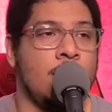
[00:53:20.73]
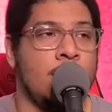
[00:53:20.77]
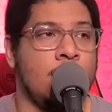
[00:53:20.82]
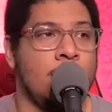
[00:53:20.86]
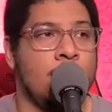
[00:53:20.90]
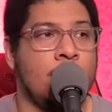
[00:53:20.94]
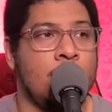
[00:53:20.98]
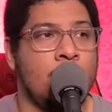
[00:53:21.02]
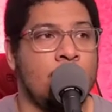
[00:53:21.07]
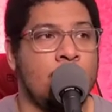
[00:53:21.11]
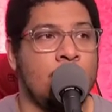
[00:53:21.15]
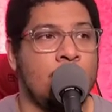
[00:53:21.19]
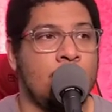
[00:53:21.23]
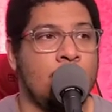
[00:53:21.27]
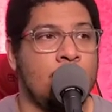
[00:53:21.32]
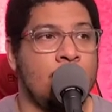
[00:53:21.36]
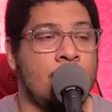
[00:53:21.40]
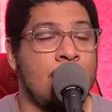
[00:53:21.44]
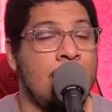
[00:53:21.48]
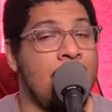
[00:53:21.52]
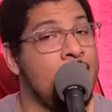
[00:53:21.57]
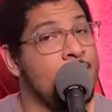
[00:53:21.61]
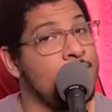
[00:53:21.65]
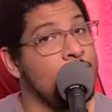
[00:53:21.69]
Uh,
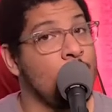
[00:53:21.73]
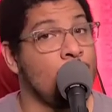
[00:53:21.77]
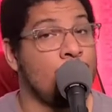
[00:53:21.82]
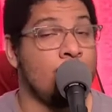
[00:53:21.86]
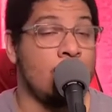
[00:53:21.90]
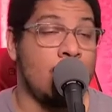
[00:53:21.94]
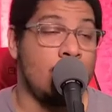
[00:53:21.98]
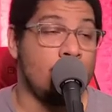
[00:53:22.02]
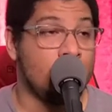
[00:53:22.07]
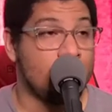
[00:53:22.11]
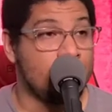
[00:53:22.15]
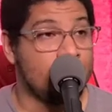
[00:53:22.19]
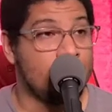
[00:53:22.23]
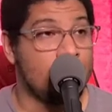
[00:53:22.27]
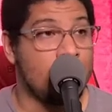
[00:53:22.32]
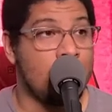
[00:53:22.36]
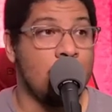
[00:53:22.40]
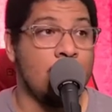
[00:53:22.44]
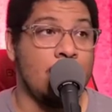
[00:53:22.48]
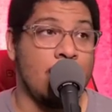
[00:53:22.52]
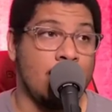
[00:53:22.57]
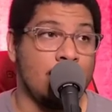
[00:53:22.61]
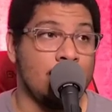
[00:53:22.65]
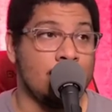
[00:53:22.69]
I have no problem. All
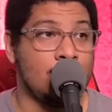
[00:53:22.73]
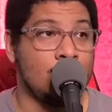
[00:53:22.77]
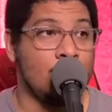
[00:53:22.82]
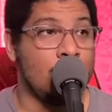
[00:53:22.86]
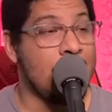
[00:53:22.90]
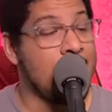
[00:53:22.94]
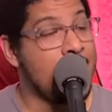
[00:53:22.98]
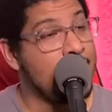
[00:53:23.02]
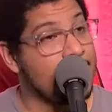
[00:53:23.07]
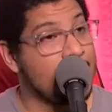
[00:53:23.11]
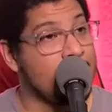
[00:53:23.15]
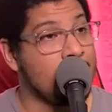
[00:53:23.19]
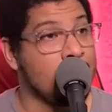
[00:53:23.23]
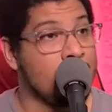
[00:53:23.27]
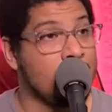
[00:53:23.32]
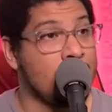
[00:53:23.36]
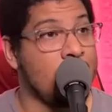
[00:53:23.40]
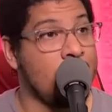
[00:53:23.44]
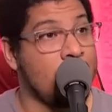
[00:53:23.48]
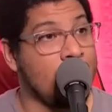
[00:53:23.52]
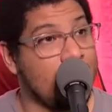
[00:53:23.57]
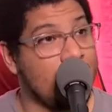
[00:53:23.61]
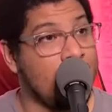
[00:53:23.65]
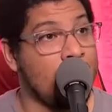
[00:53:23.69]
right, we out here,
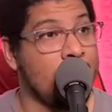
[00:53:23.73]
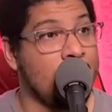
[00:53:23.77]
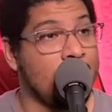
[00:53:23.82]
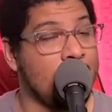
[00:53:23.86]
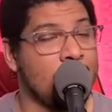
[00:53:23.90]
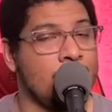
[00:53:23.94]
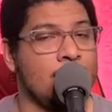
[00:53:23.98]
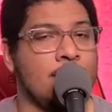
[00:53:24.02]
gang, gang.